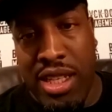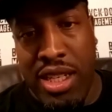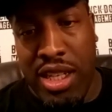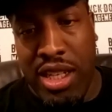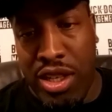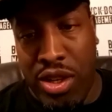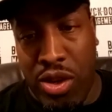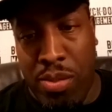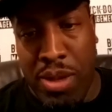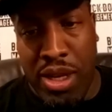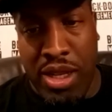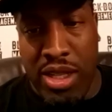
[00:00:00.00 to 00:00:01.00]

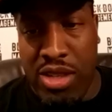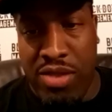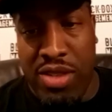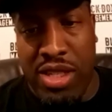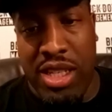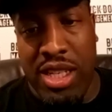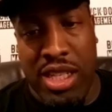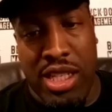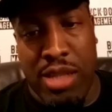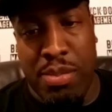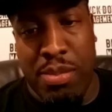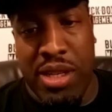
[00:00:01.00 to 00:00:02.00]
because obviously this
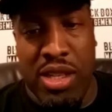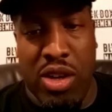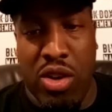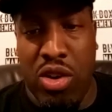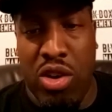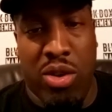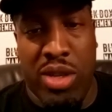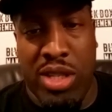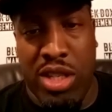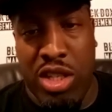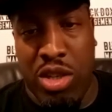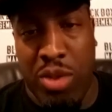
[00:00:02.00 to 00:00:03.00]
has been an ongoing
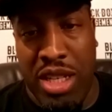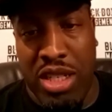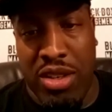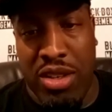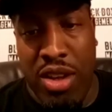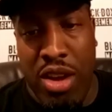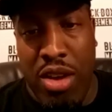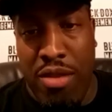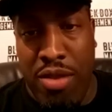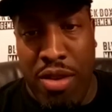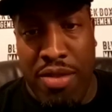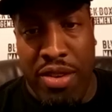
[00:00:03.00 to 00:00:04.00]
situation
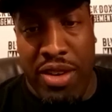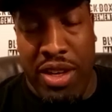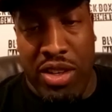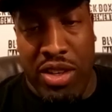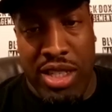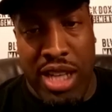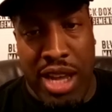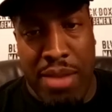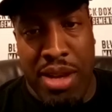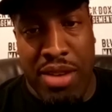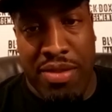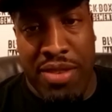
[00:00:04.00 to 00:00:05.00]
for a very long time
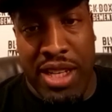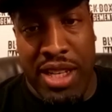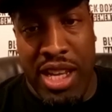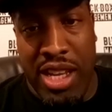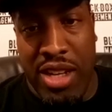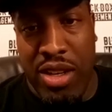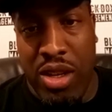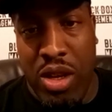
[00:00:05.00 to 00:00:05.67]
now for Dillian,